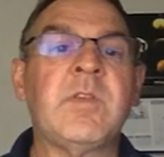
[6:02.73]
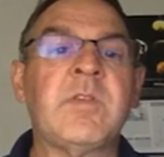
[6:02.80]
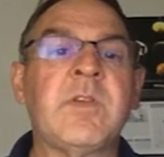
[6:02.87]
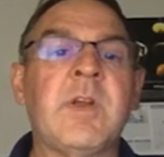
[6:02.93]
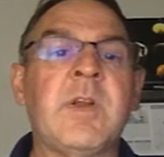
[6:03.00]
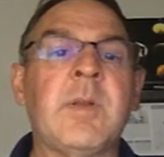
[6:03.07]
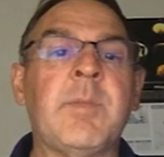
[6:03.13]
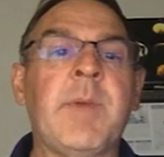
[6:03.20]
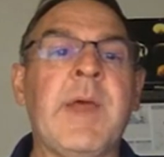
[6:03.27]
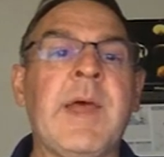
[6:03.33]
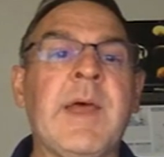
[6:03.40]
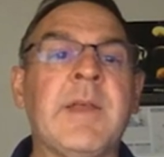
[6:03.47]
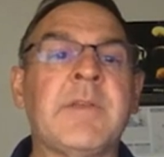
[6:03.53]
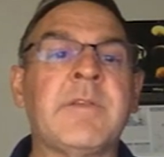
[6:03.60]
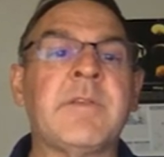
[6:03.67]
starting to
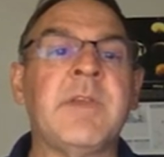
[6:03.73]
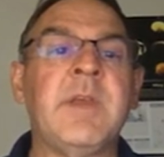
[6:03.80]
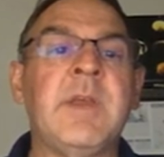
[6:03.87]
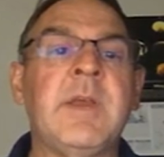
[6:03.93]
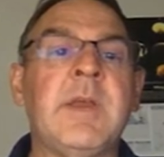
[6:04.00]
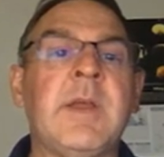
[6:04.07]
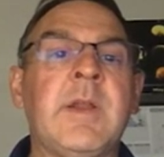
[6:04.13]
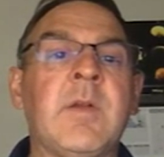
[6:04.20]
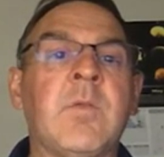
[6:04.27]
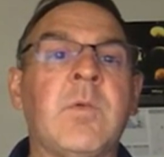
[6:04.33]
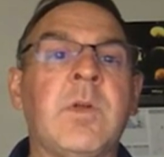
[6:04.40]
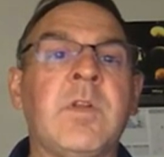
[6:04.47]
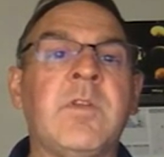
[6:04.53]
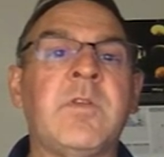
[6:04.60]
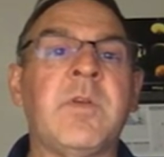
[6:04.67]
pass, and a
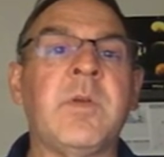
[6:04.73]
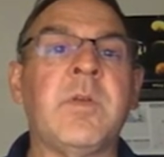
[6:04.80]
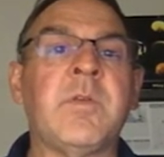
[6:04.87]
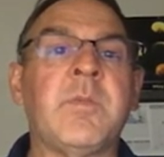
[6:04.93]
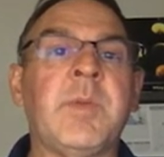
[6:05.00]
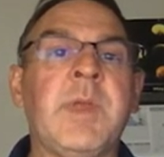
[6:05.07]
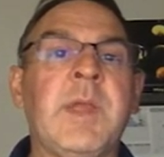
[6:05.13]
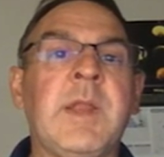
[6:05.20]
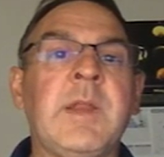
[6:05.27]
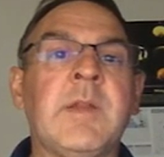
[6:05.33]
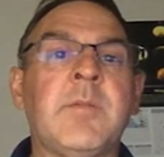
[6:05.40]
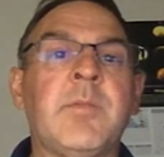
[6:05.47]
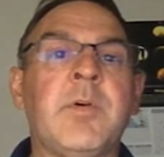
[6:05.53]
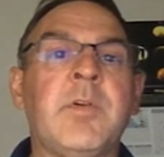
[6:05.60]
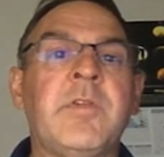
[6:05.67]
ridge is beginning
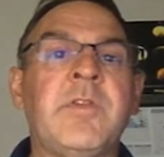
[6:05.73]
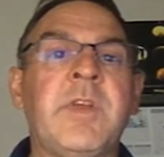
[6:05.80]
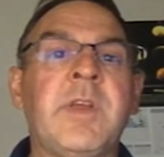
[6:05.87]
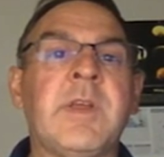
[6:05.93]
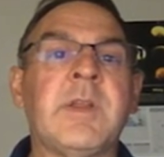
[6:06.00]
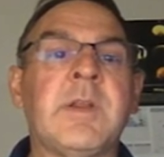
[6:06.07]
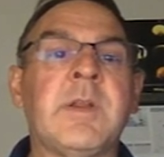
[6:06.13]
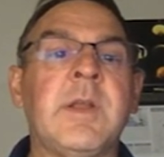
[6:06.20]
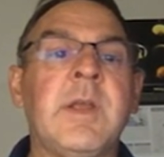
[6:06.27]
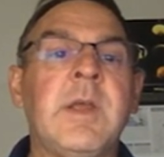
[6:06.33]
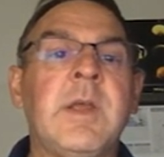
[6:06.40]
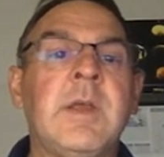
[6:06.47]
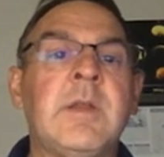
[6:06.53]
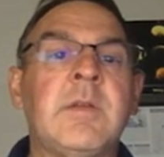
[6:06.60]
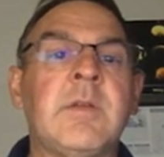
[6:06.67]
to push in
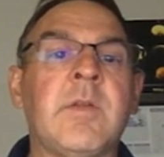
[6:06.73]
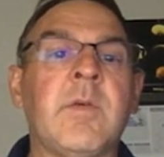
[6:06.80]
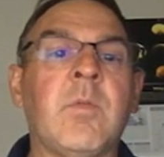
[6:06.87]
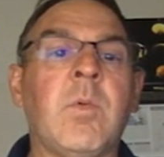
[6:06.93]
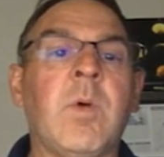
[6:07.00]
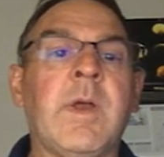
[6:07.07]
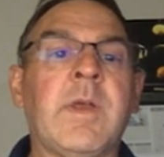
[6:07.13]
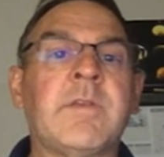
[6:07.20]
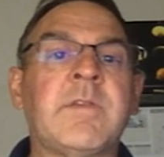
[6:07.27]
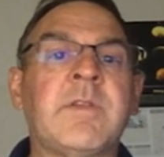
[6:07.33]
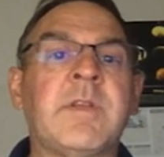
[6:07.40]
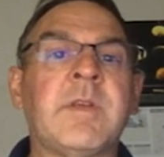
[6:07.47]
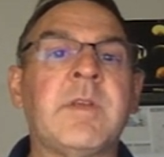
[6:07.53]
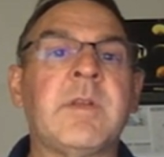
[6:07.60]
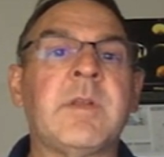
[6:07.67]
to the
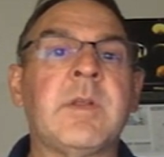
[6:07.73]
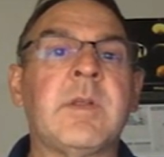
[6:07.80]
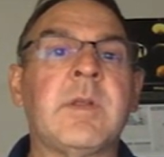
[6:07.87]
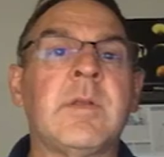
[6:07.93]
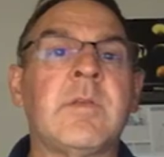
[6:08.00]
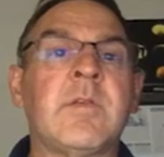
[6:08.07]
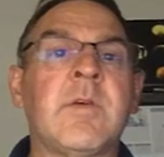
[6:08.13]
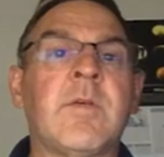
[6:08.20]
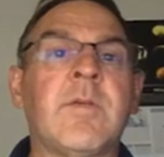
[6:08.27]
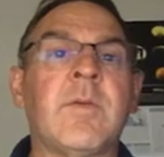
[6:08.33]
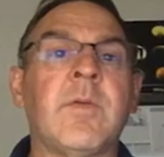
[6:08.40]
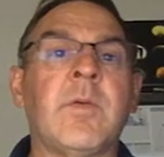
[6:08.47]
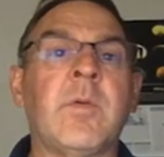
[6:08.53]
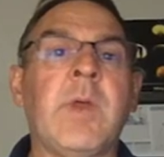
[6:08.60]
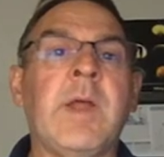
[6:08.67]
west. So
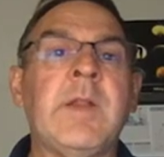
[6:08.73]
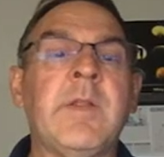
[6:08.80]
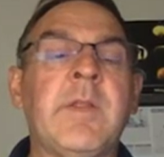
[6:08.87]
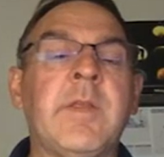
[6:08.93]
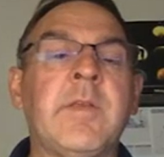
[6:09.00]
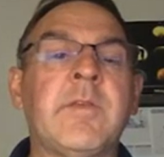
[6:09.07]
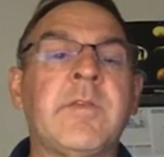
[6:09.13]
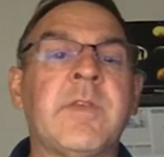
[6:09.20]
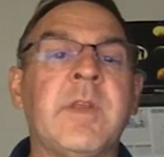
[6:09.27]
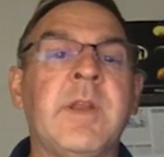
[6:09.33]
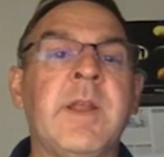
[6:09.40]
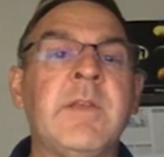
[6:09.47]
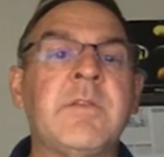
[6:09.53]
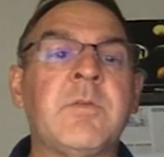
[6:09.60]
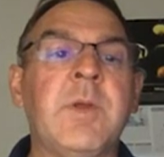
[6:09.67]
the end of this
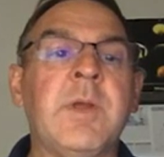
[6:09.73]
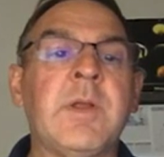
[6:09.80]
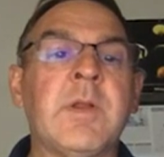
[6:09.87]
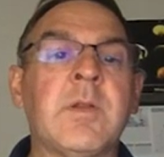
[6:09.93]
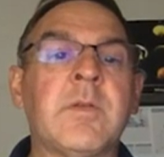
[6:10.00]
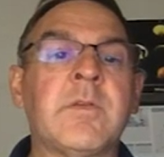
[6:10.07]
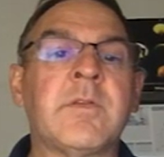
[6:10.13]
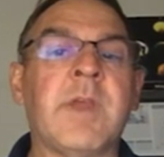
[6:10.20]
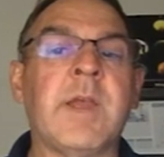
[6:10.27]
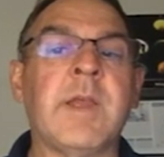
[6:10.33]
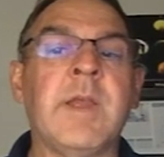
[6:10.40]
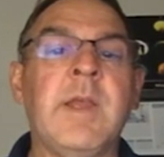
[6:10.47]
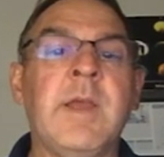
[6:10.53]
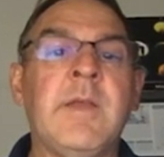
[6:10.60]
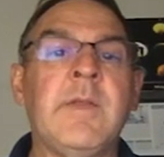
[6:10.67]
next week looks
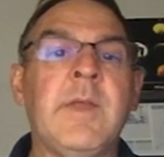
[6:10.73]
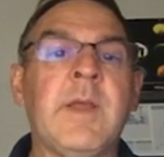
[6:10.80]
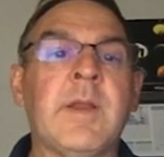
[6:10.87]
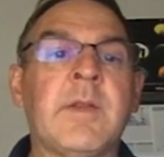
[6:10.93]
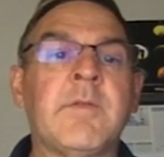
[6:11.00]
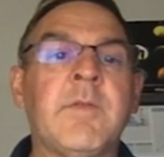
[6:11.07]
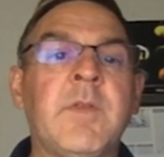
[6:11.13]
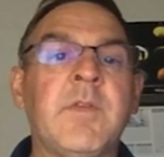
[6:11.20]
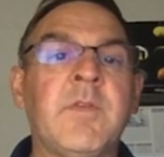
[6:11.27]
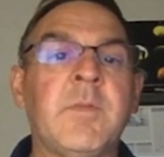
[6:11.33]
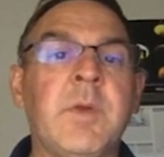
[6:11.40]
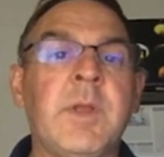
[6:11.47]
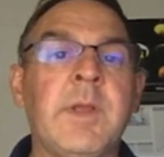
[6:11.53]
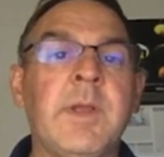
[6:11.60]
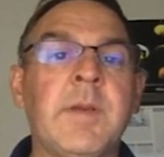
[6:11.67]
like the end of this
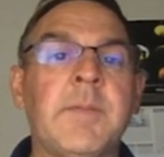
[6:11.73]
week.